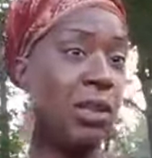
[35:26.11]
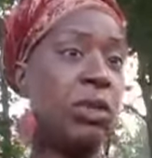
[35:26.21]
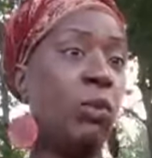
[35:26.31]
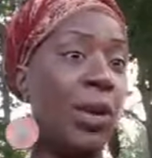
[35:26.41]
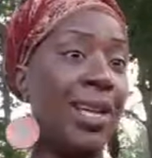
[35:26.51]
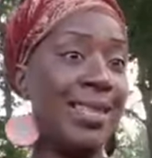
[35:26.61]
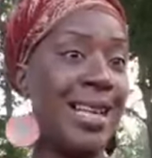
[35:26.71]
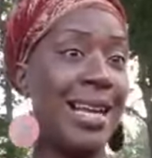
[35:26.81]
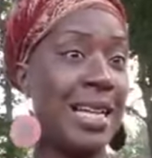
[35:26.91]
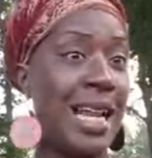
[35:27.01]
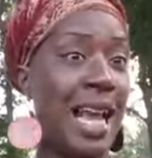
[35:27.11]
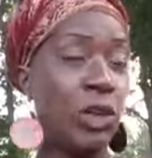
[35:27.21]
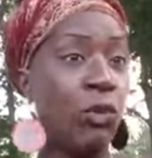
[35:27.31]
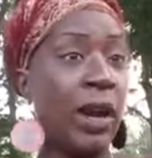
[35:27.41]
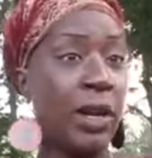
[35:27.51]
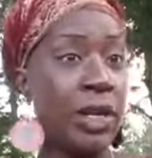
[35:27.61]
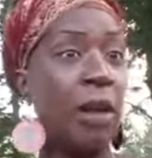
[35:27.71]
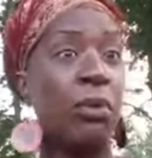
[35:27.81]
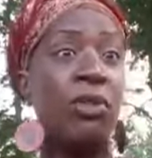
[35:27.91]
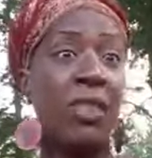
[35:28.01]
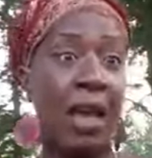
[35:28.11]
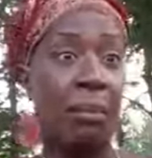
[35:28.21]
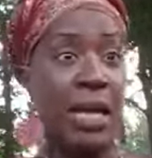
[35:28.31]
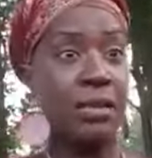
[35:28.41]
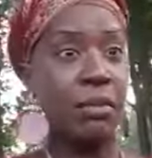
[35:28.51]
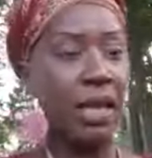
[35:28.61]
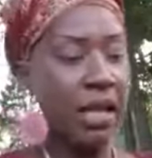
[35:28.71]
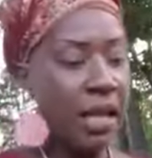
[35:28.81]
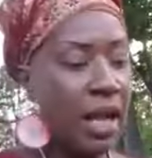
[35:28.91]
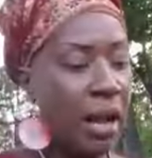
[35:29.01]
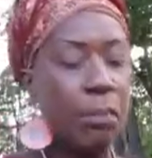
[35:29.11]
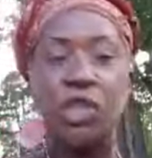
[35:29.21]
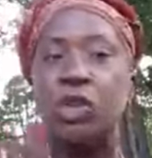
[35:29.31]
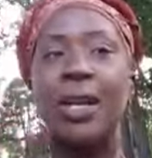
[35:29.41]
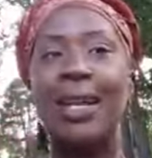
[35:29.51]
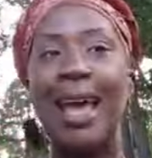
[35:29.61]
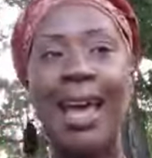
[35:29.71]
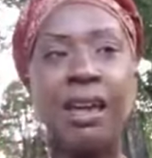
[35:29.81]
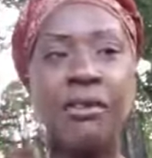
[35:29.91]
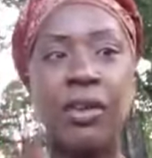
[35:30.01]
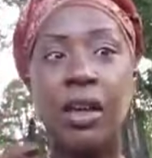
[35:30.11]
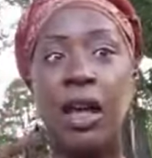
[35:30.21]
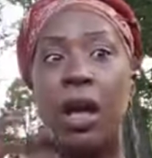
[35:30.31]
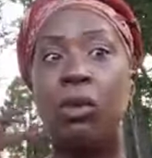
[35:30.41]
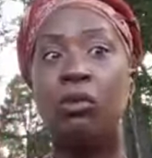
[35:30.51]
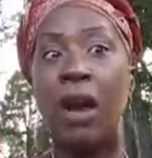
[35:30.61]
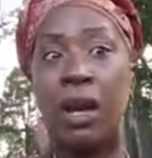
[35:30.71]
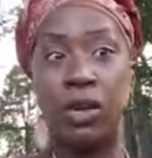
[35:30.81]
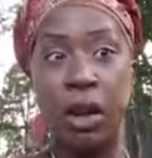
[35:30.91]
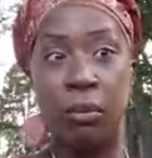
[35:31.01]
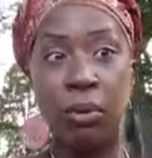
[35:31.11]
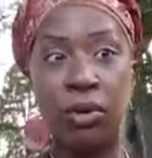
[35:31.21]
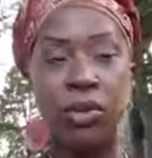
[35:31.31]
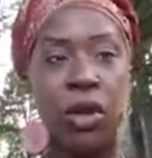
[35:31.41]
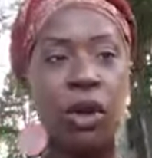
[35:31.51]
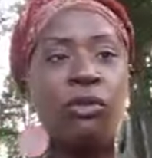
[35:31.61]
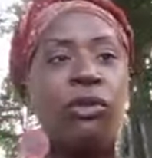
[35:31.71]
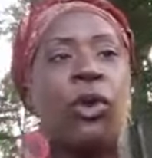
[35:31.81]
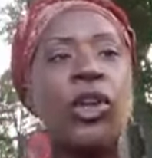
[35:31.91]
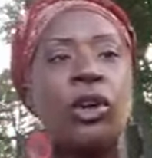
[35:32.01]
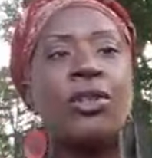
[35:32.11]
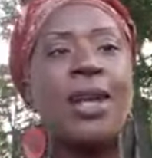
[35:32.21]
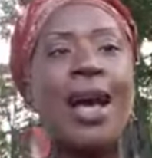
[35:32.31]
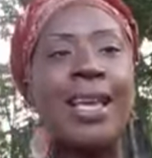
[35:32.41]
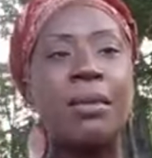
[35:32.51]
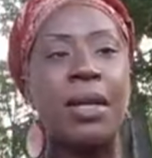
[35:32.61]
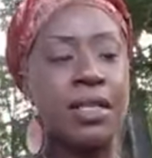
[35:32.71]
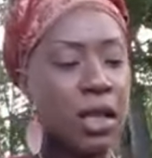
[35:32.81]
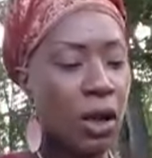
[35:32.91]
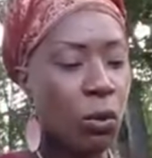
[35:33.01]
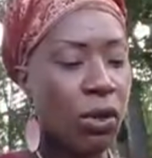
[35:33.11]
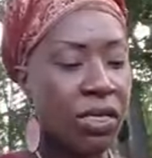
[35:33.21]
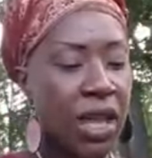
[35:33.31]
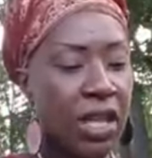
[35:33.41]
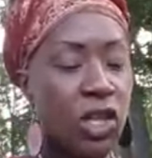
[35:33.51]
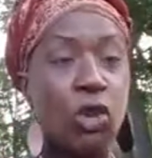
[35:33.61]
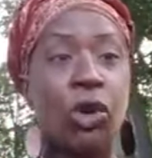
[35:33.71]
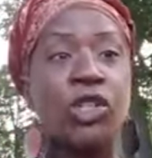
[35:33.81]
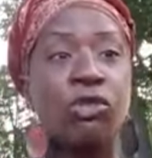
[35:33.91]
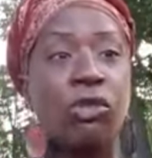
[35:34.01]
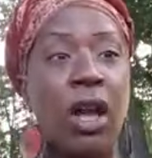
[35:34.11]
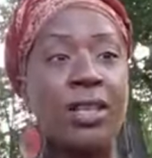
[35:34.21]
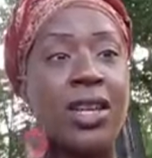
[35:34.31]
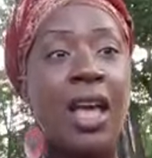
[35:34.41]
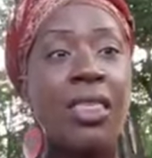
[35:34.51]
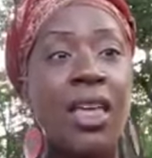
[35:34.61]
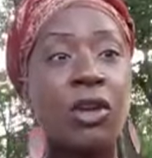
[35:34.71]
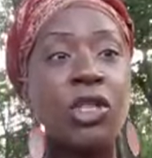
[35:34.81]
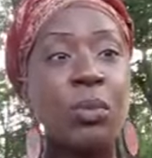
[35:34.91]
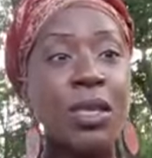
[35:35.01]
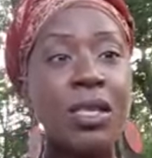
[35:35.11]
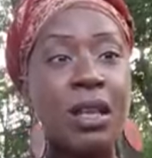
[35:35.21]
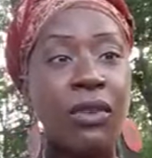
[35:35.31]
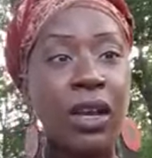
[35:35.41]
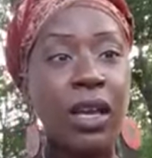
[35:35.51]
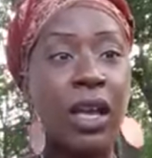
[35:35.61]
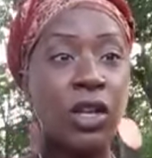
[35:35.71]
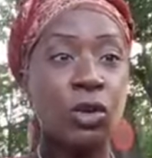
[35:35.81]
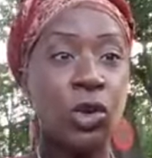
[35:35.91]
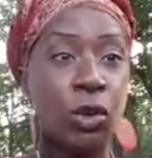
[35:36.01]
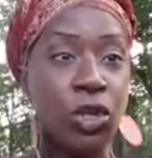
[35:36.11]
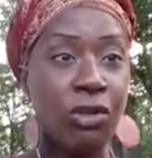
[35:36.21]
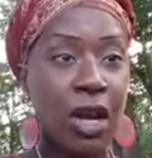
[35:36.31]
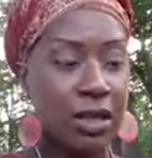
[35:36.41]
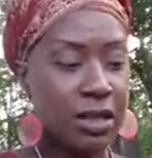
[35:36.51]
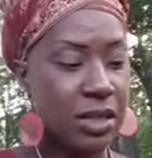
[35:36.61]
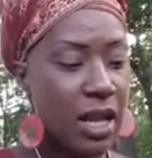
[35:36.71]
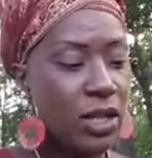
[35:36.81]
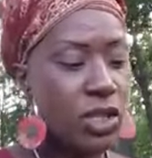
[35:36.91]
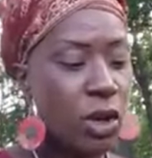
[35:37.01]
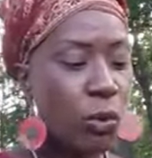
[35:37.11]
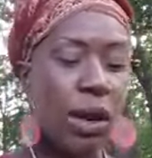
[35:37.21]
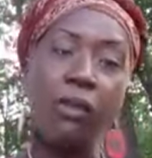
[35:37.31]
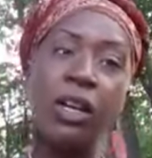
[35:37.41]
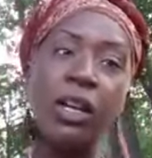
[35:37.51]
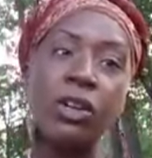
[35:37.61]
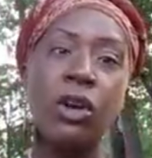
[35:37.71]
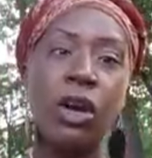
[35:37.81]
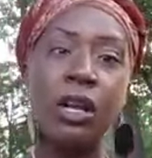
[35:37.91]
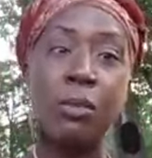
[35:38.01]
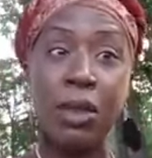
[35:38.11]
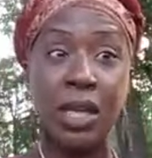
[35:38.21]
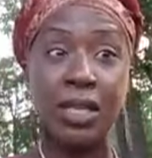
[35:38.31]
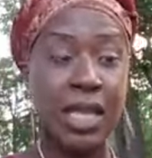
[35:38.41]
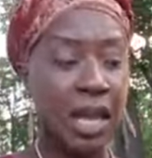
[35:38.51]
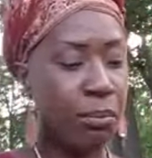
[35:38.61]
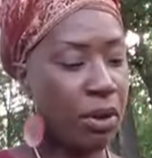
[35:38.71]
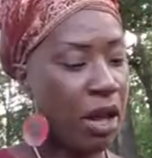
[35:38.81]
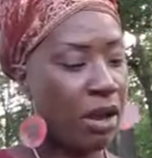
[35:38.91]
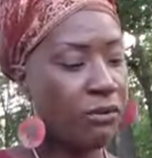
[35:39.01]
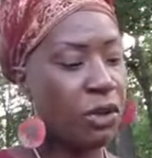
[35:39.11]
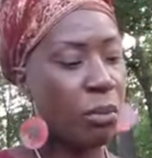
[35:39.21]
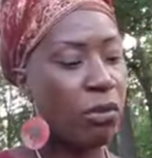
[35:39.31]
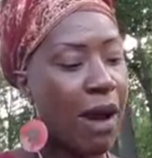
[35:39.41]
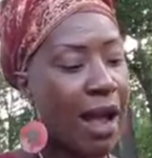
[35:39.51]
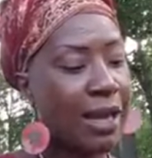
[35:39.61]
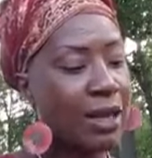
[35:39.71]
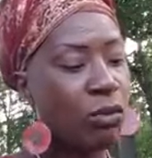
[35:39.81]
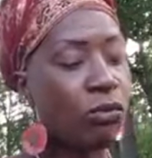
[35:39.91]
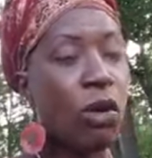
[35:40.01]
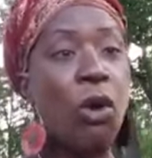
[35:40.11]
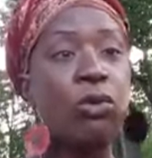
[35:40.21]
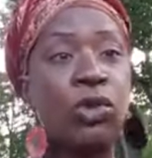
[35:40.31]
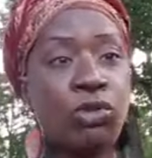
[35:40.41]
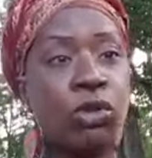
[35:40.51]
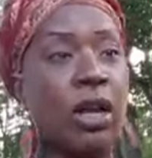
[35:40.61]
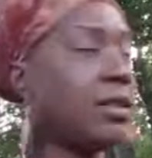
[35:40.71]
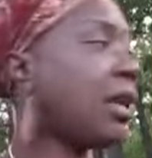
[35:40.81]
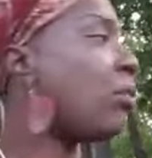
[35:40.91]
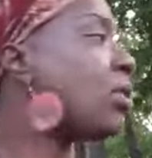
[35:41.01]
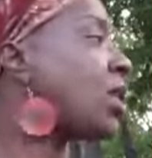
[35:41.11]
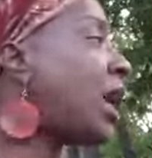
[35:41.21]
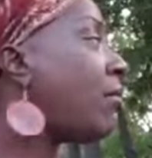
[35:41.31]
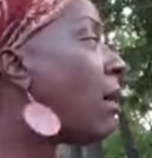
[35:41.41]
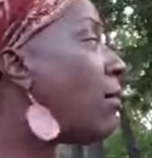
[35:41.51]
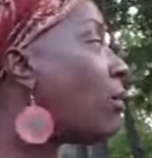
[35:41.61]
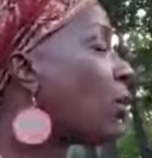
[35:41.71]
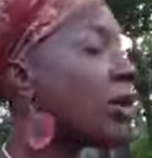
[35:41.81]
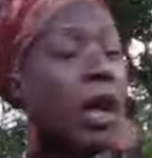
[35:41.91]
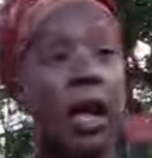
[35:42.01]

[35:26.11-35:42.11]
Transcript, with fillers: then we assign an actual record number for that placement. But you can have record numbers for your documents within your trust that are specific to your trust. So we already are talking about the example of the Moroccan Rose Trust. I wish I had my board.